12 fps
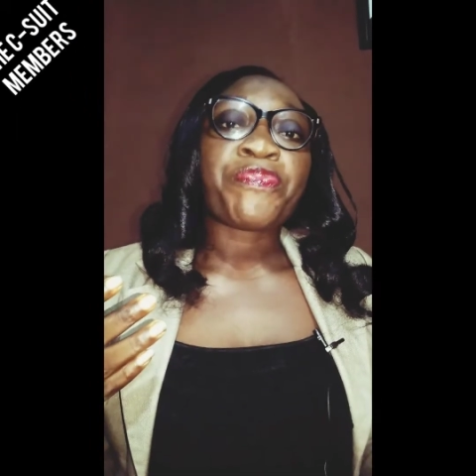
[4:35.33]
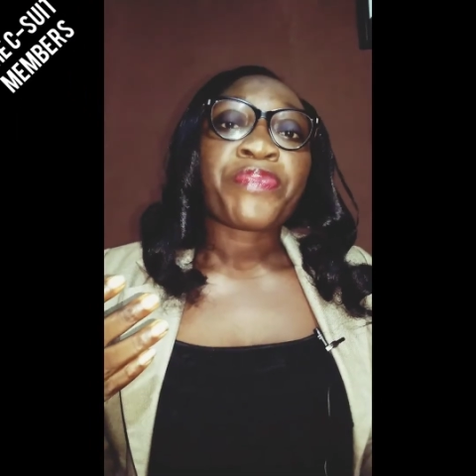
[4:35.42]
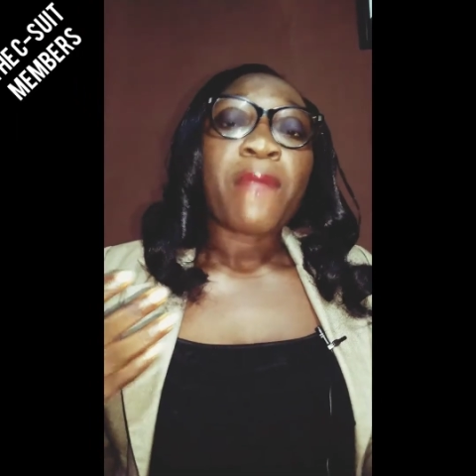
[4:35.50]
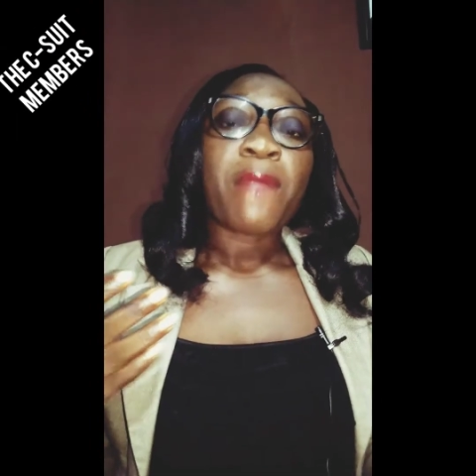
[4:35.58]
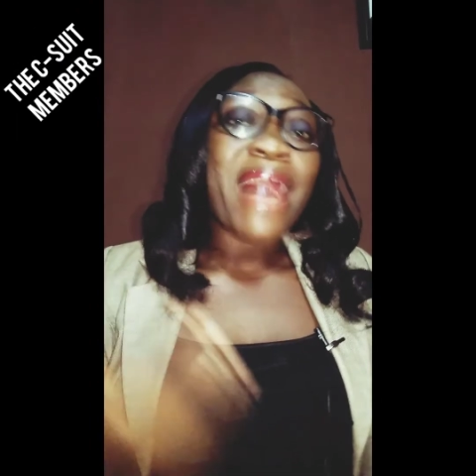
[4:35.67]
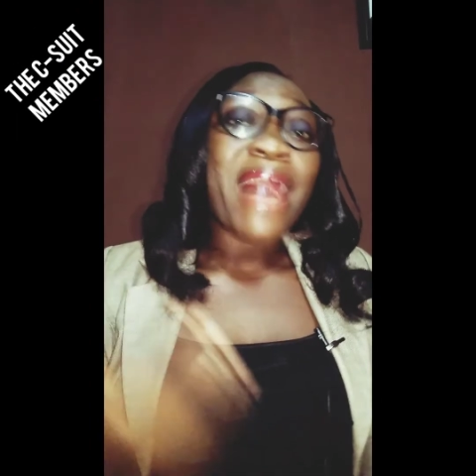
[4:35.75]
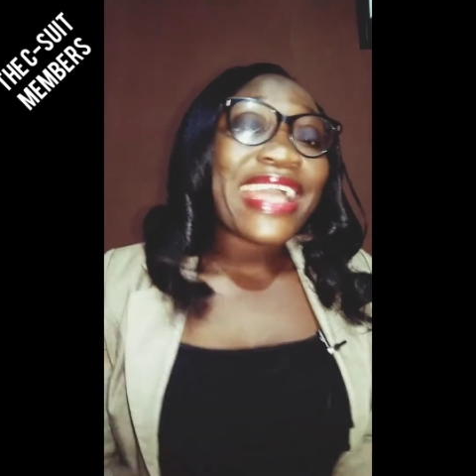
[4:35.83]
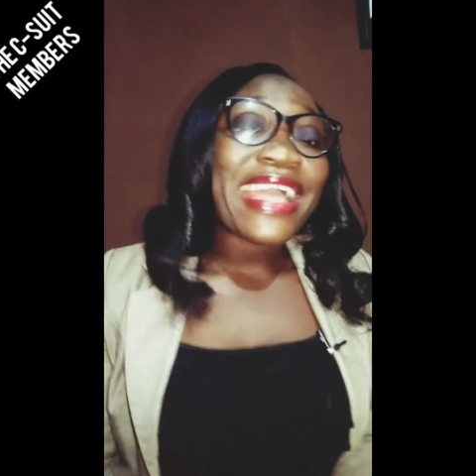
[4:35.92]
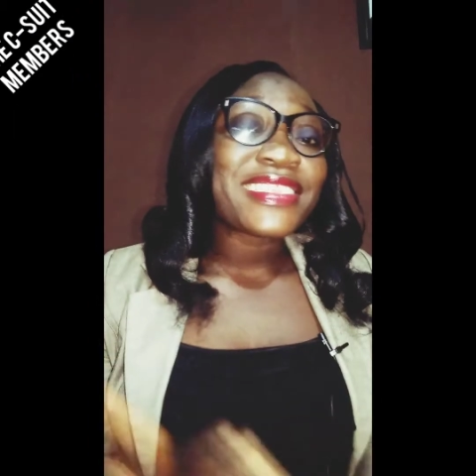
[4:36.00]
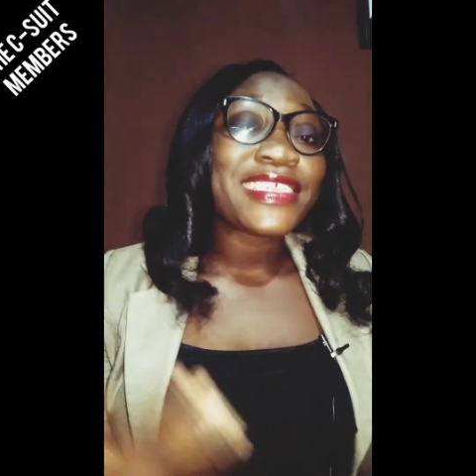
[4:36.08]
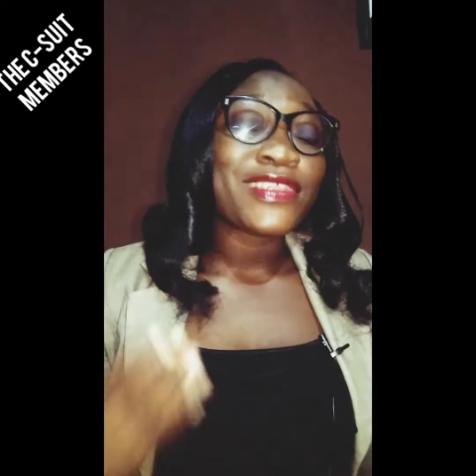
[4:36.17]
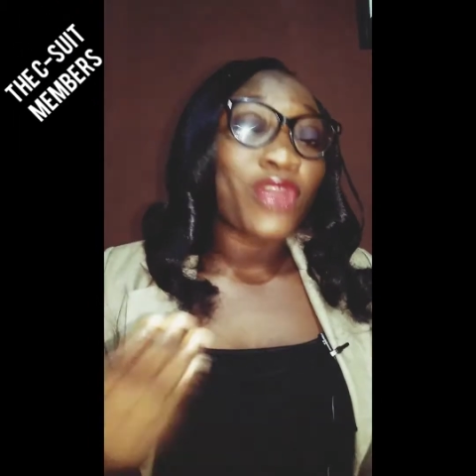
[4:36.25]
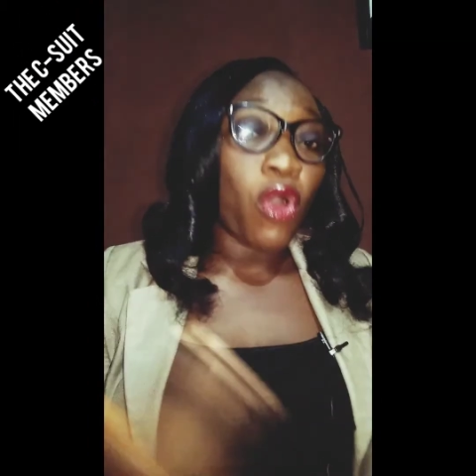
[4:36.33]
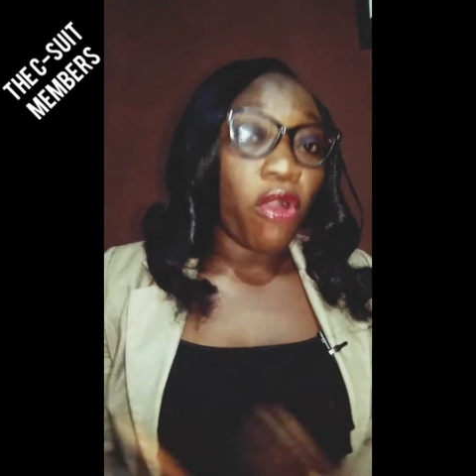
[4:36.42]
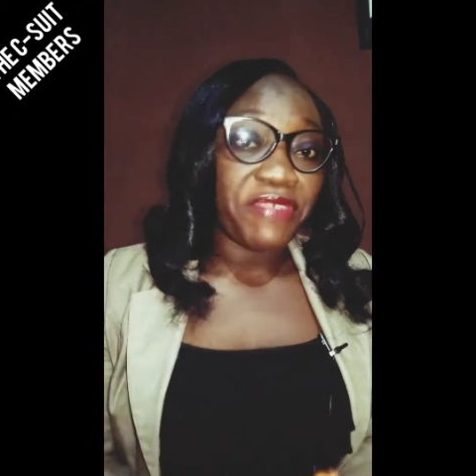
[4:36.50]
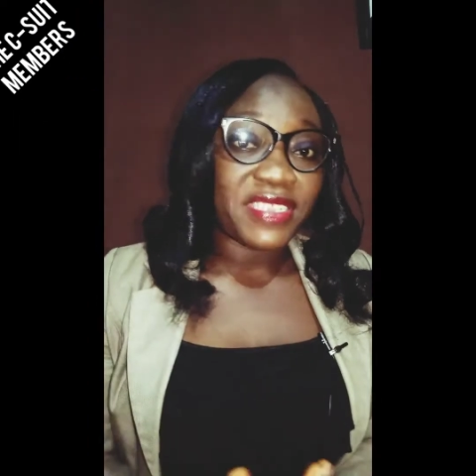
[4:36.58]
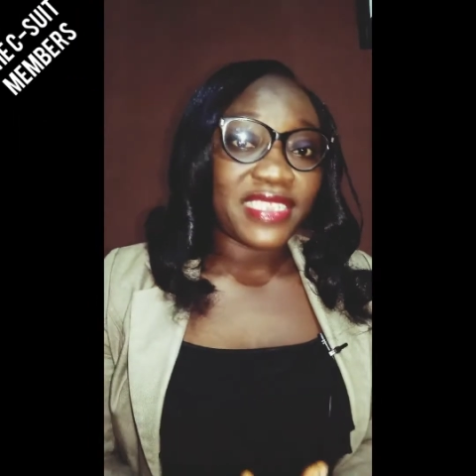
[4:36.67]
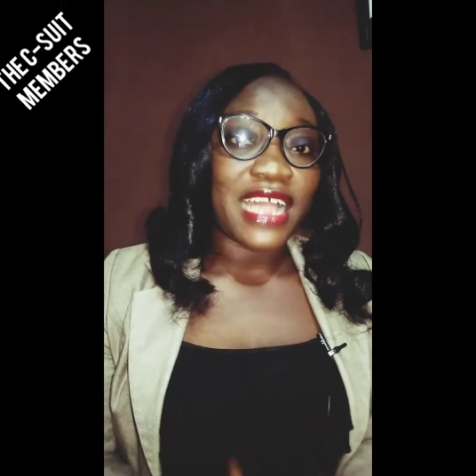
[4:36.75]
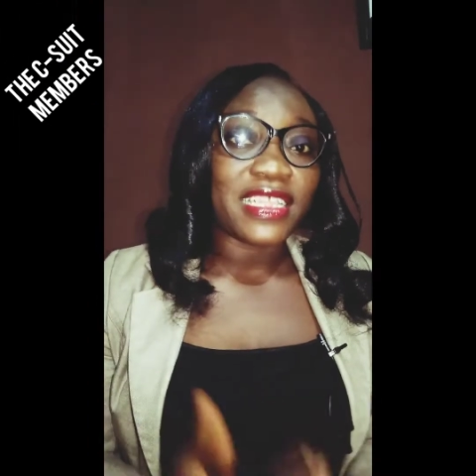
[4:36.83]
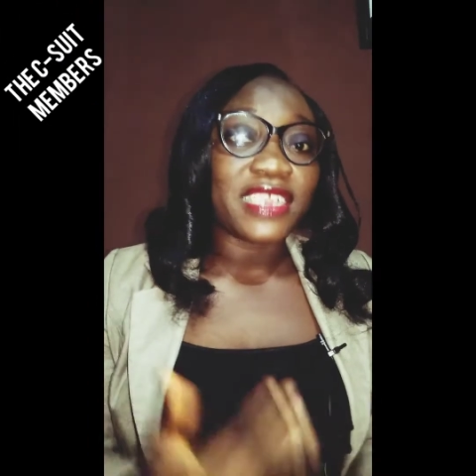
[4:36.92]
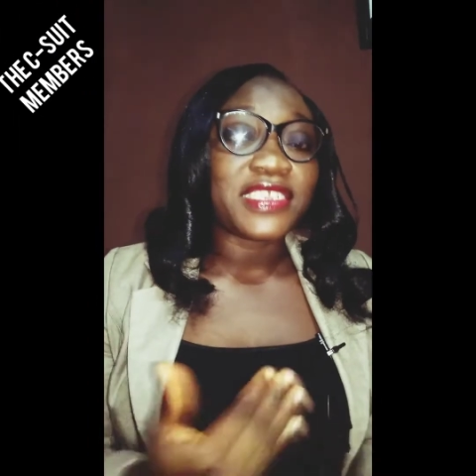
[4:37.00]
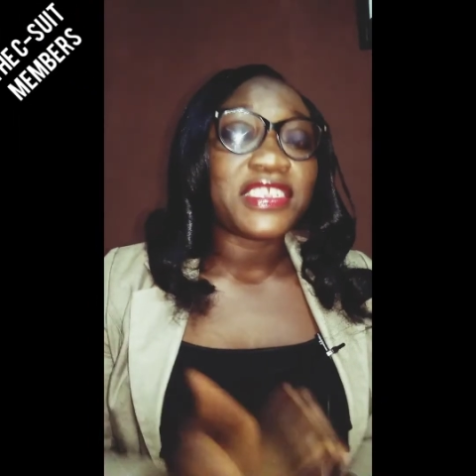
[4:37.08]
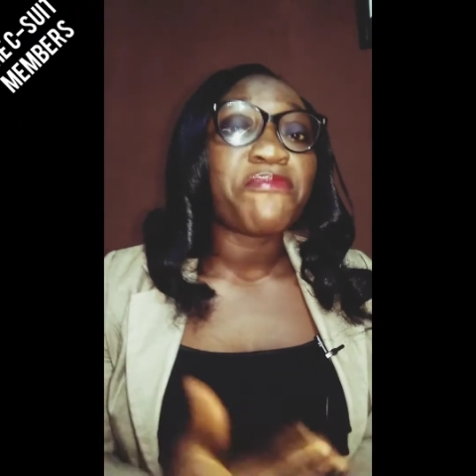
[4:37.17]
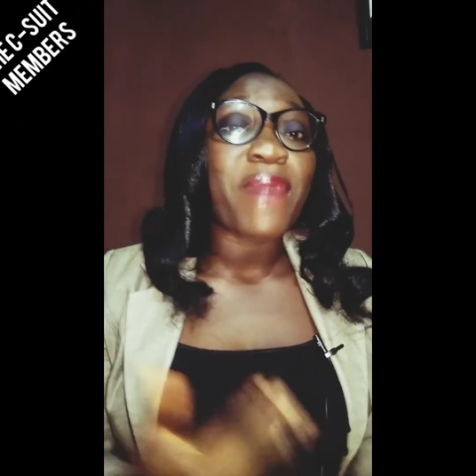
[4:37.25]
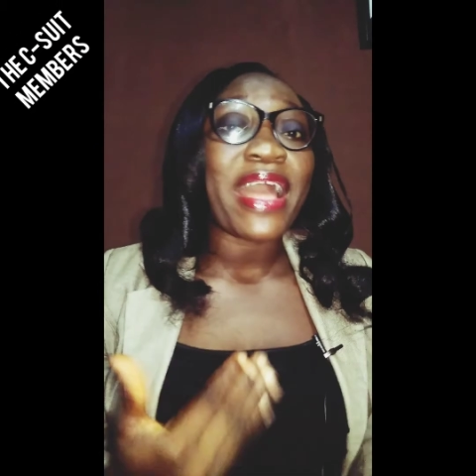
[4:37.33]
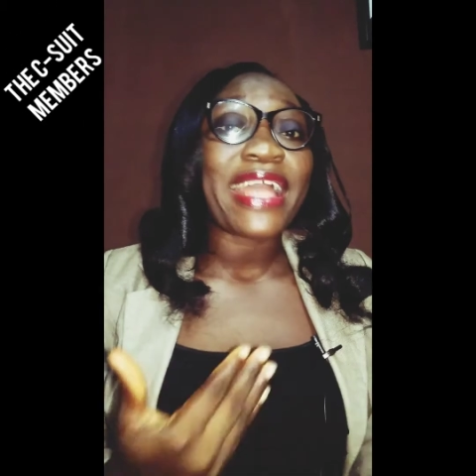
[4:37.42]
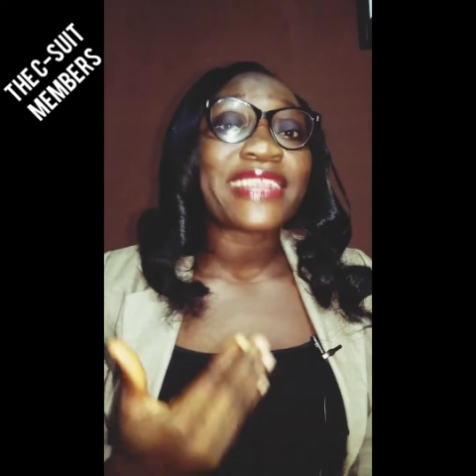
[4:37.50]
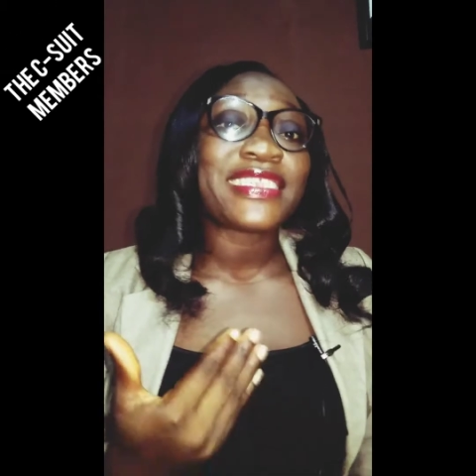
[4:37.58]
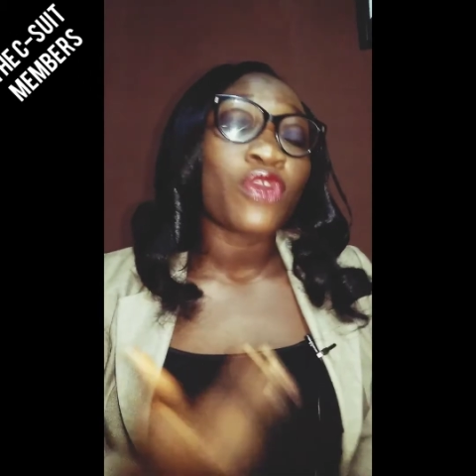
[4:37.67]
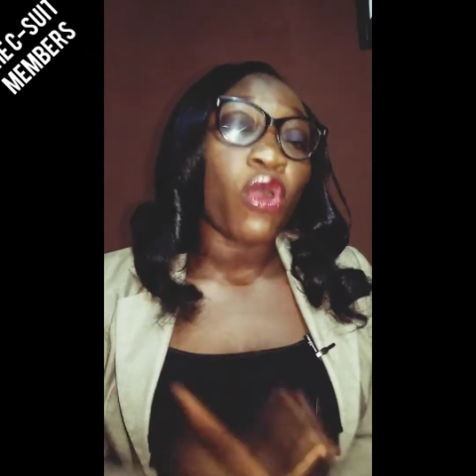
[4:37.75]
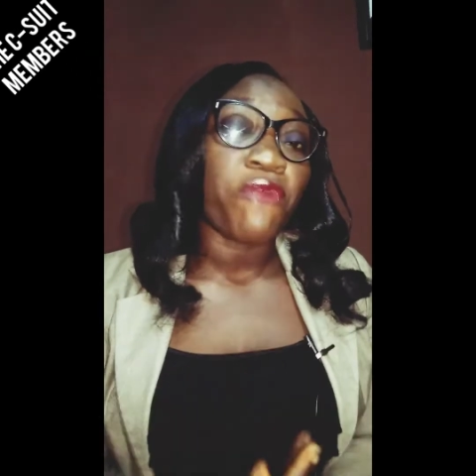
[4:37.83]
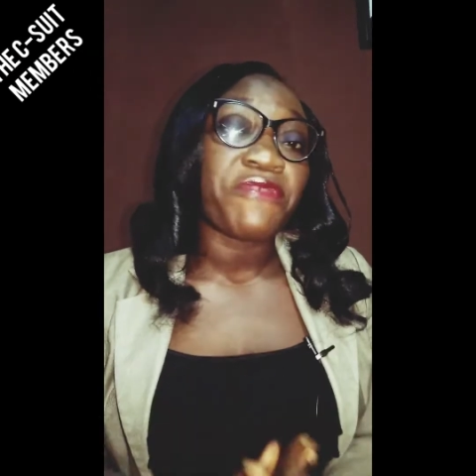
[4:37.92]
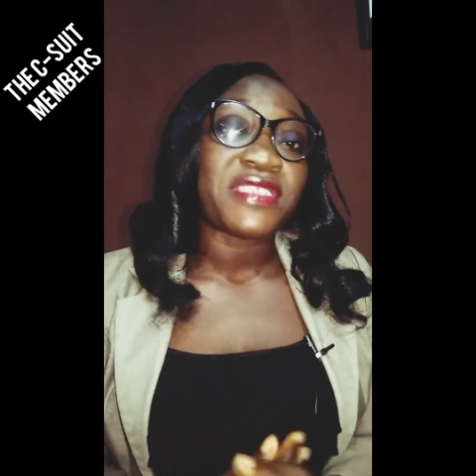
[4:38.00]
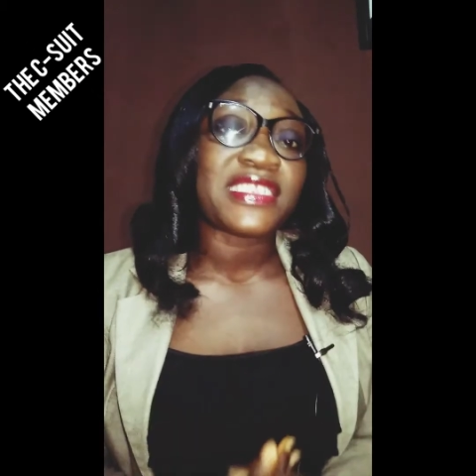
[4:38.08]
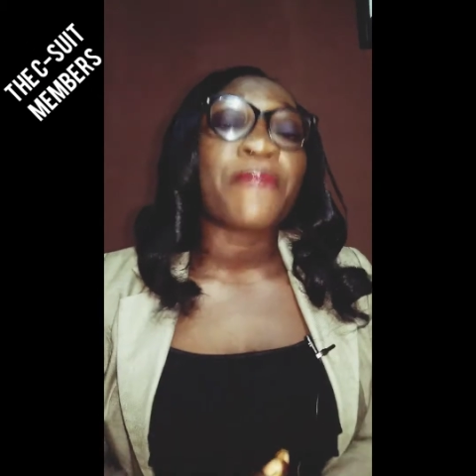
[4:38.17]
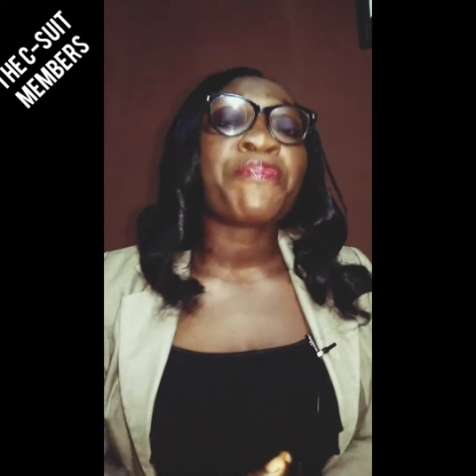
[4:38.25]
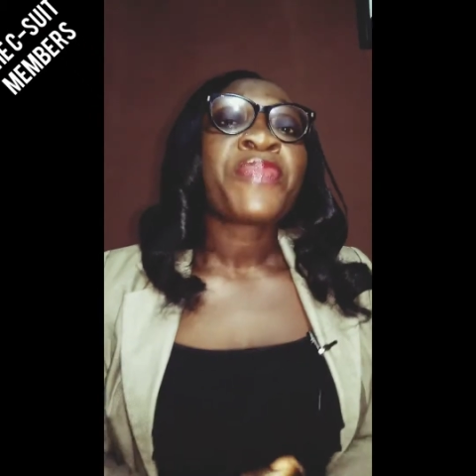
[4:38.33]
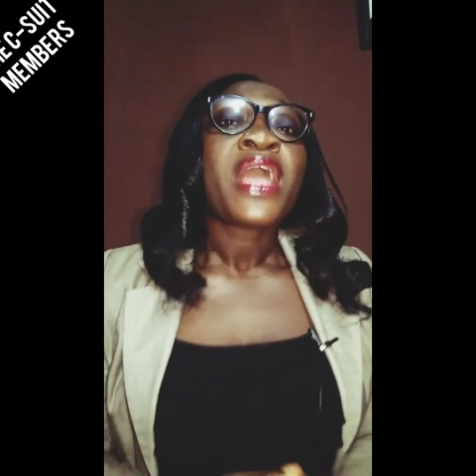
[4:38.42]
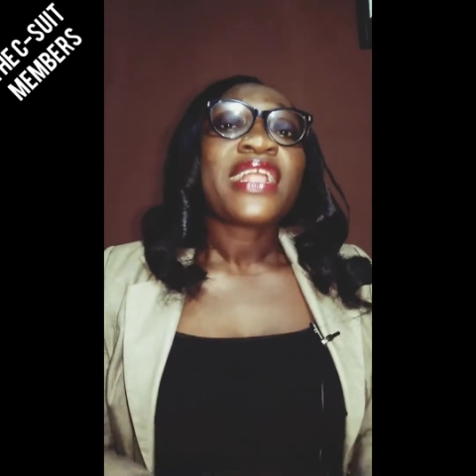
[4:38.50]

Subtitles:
marketing officer. The chief marketing officer.